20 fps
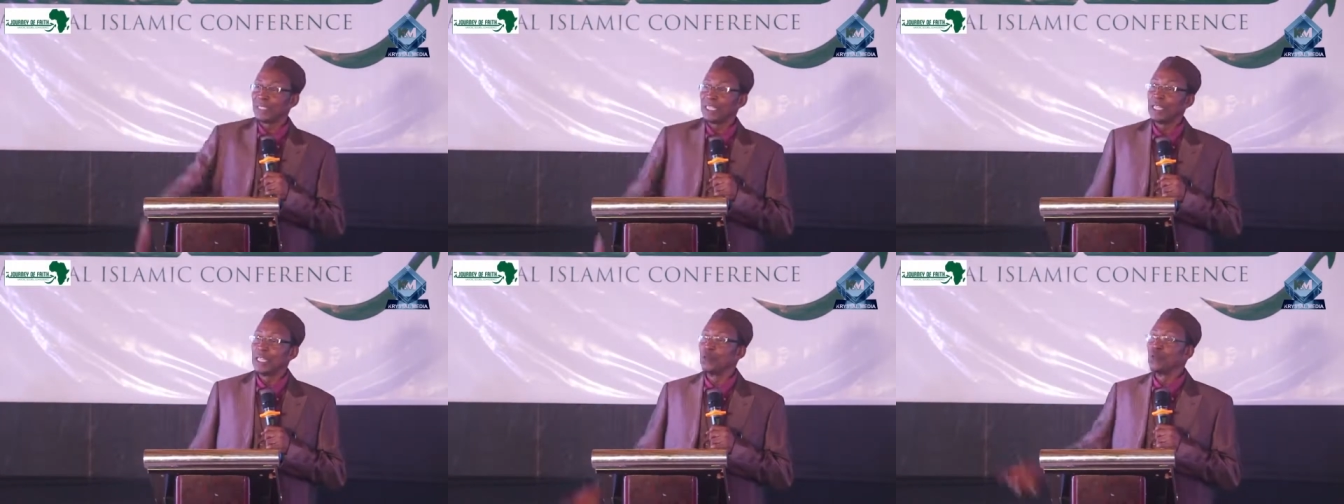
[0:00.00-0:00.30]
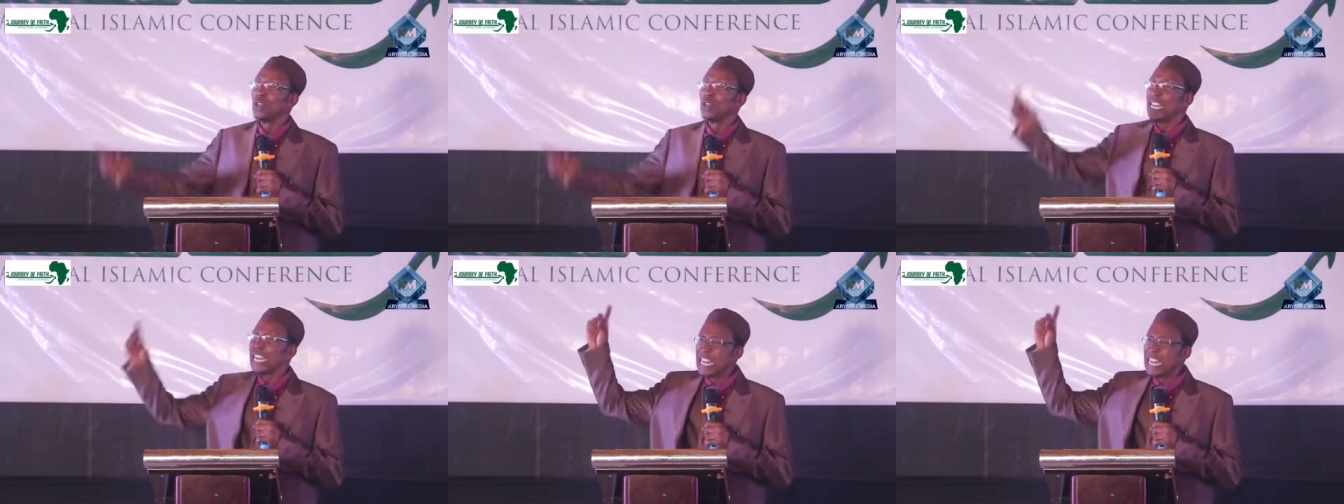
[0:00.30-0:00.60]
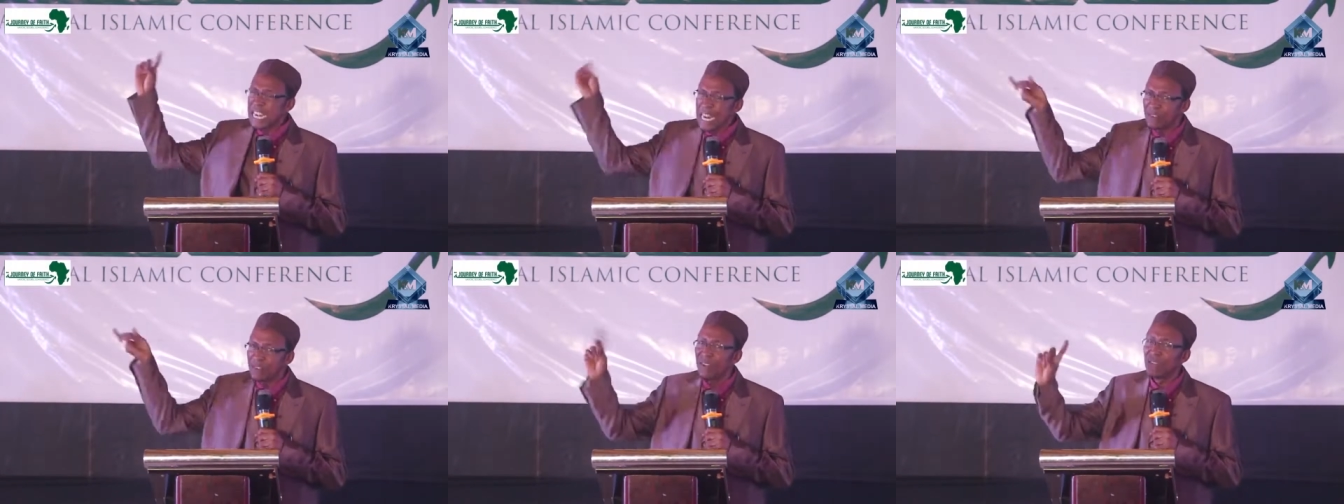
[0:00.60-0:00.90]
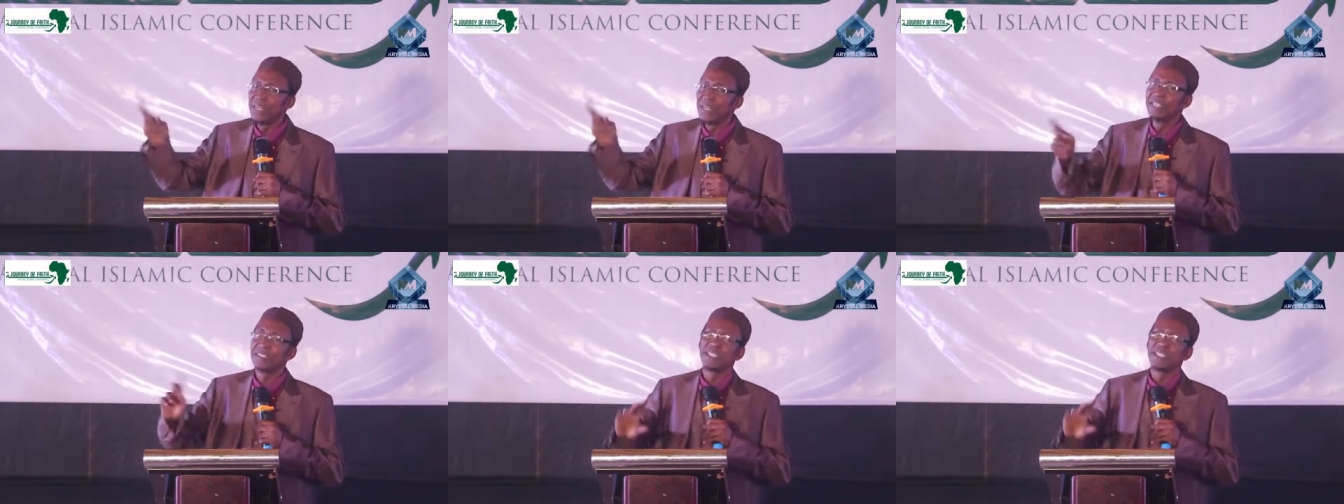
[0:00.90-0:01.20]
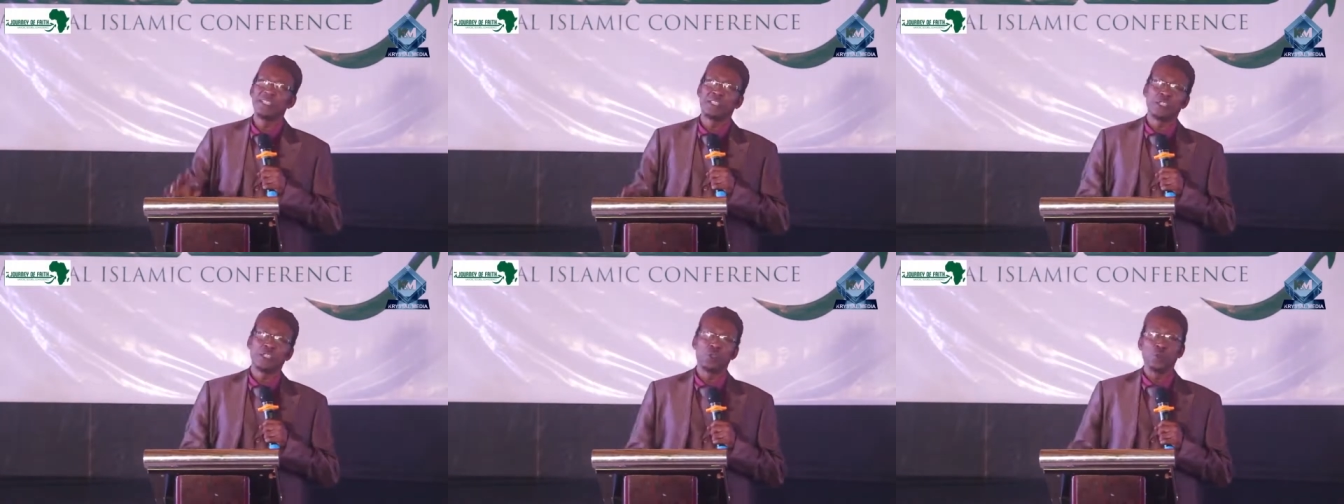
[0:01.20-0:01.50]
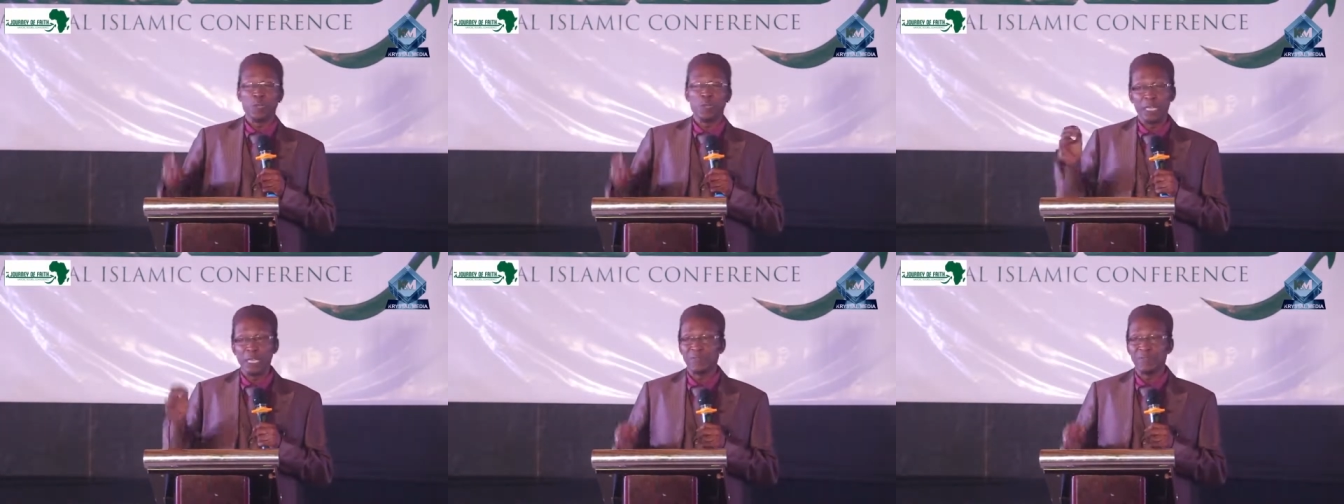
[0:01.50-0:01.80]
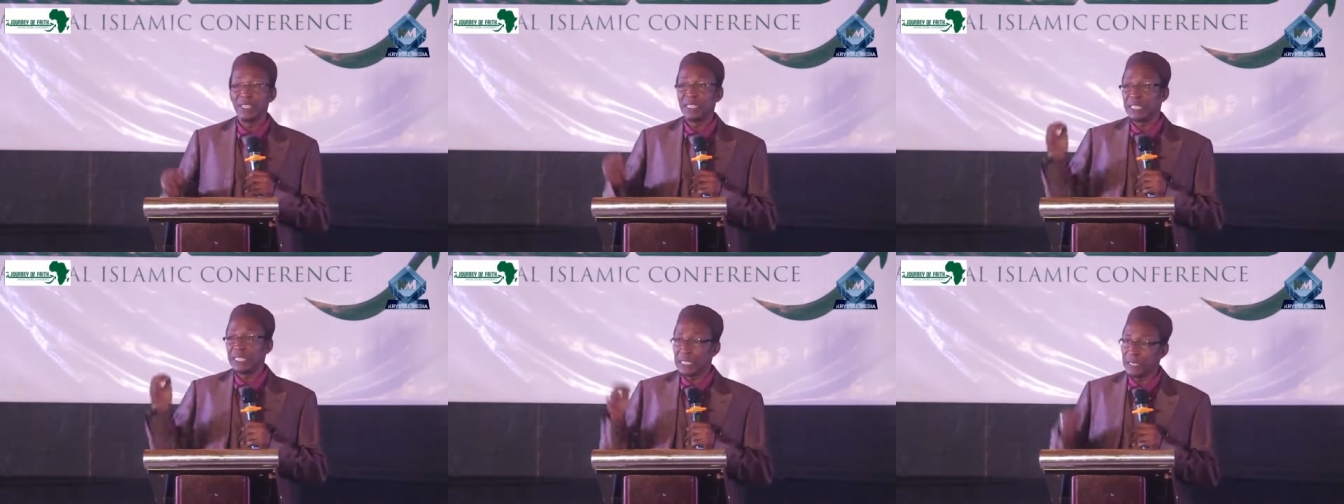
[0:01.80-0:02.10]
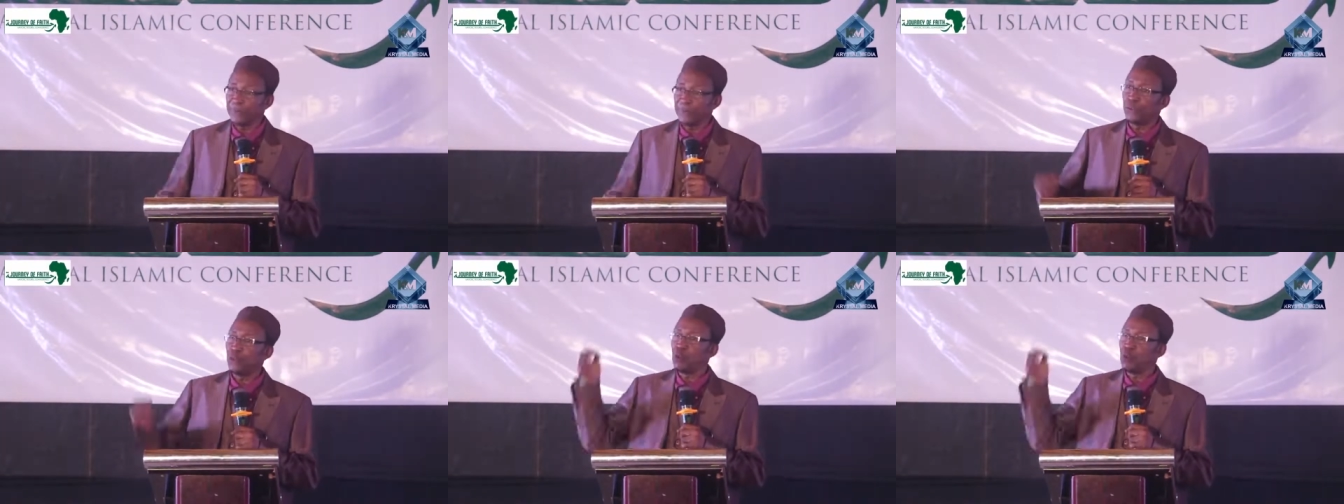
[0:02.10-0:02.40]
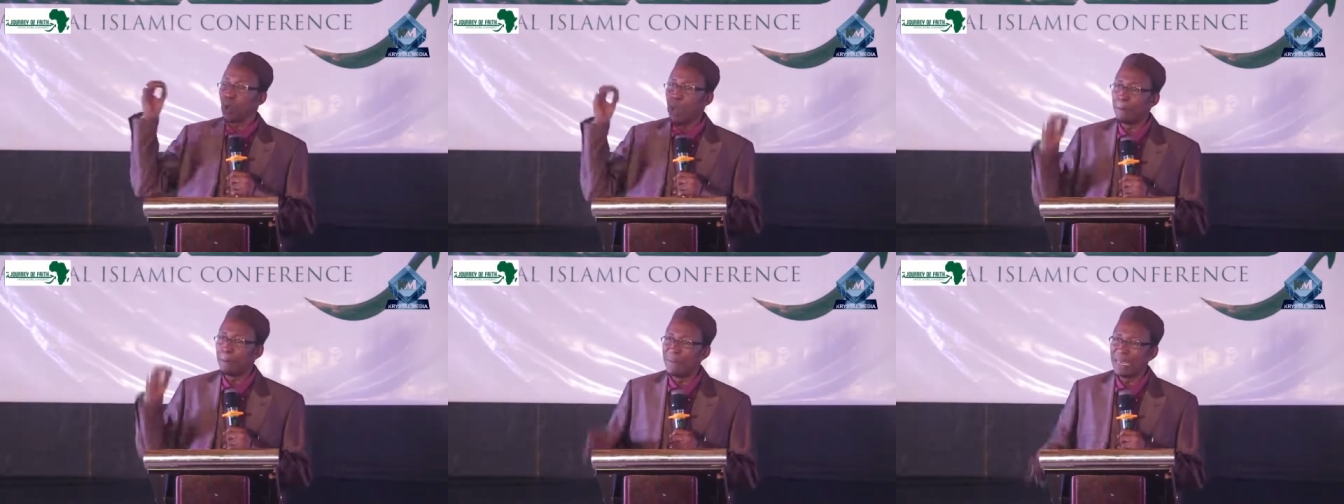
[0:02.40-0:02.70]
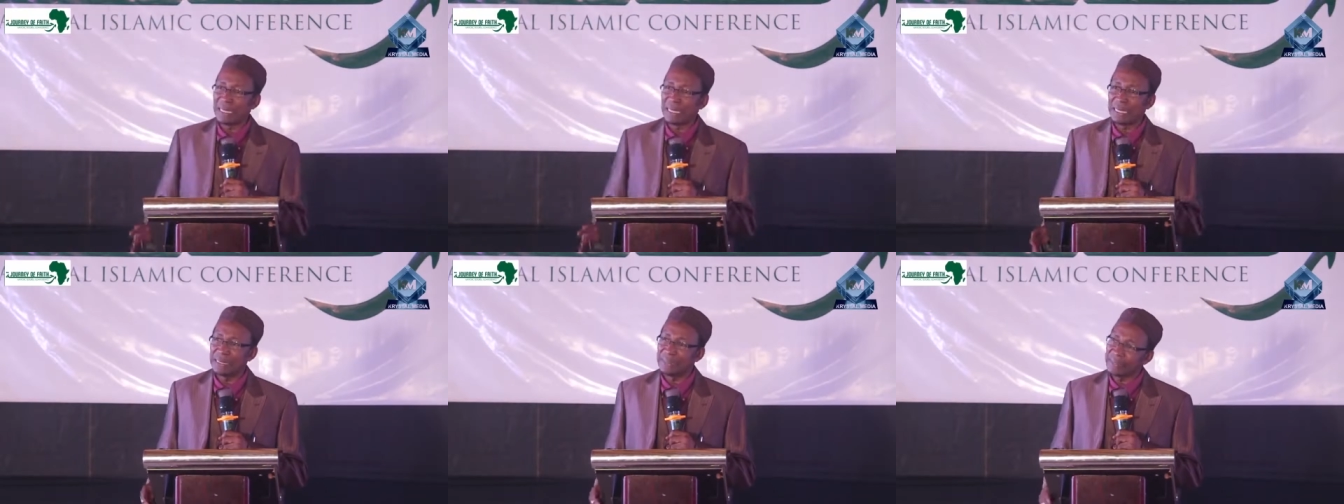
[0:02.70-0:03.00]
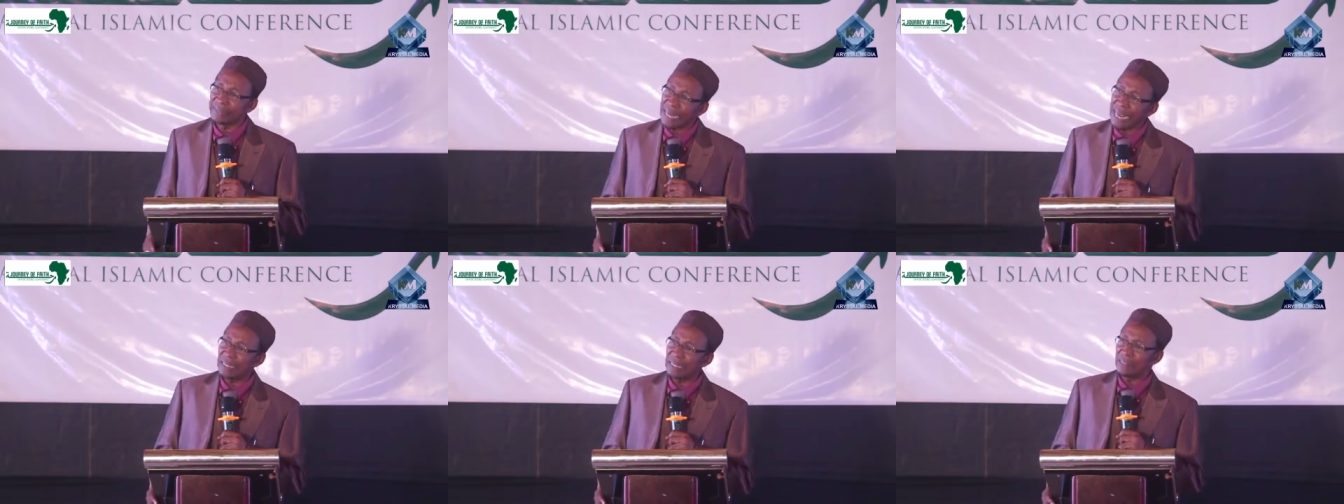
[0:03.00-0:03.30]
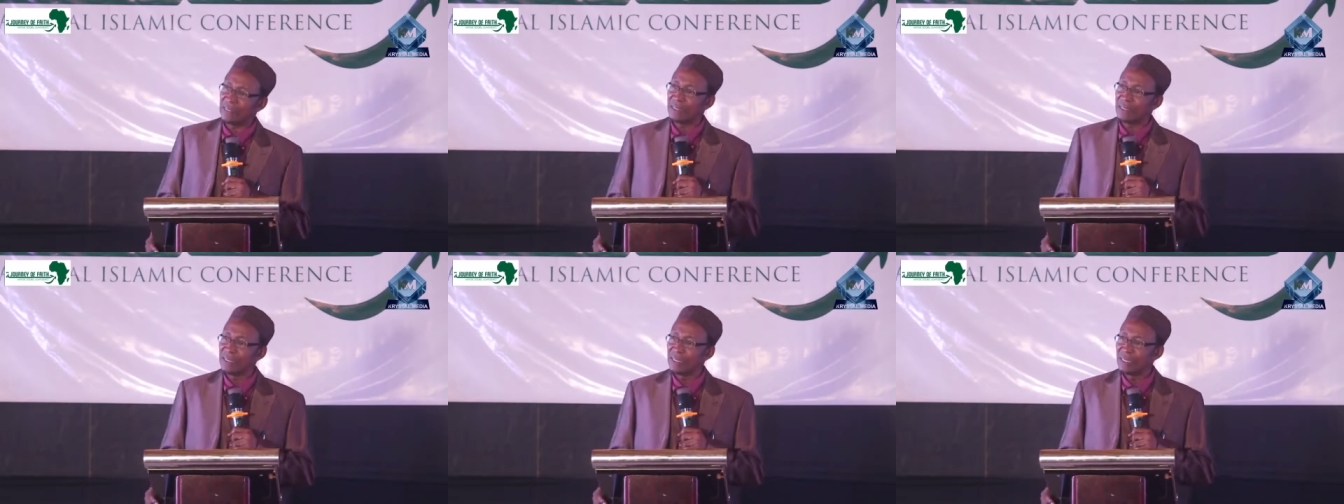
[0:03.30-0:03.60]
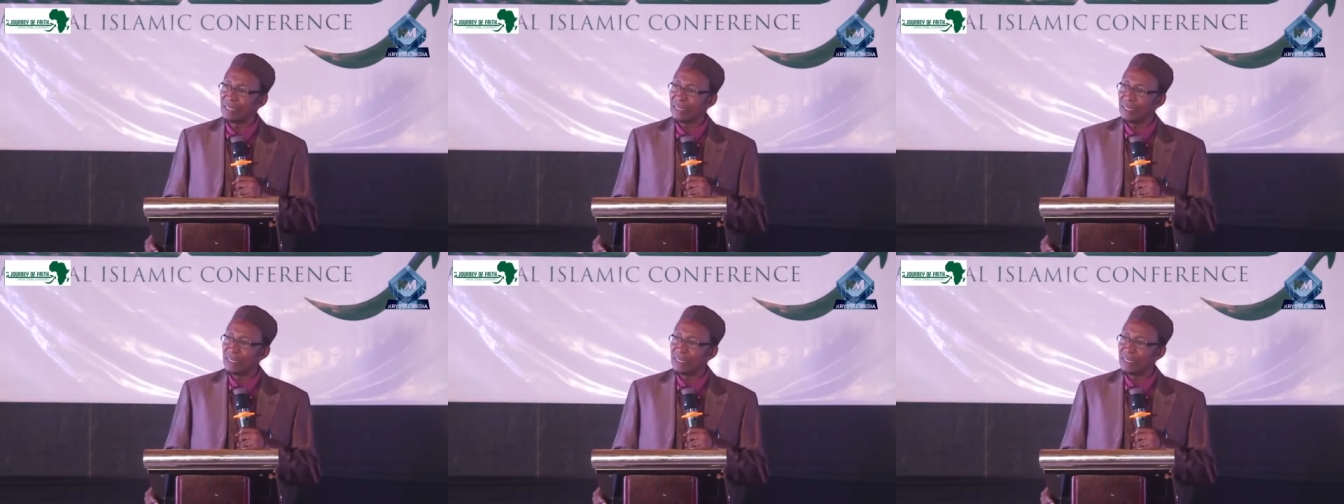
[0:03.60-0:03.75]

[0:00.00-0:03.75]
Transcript: He will never listen to you, even if you are making sense,